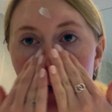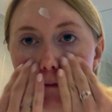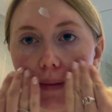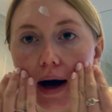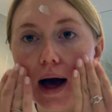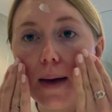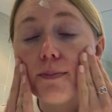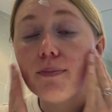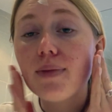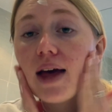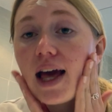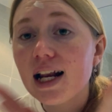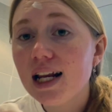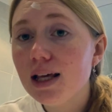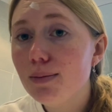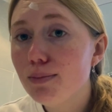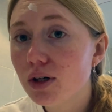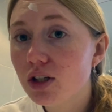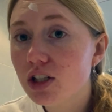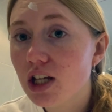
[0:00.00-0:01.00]
I
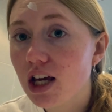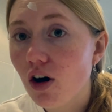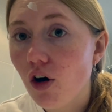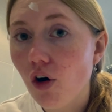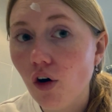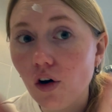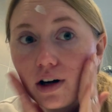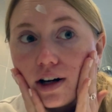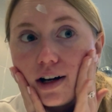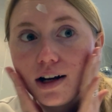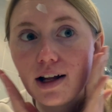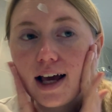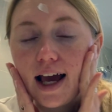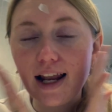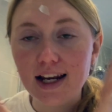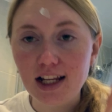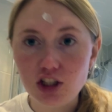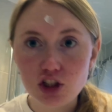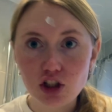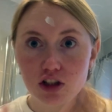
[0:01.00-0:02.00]
barely put it on
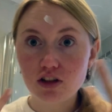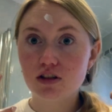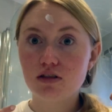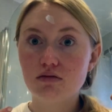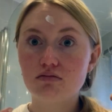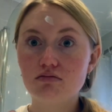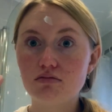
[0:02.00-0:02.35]
and it's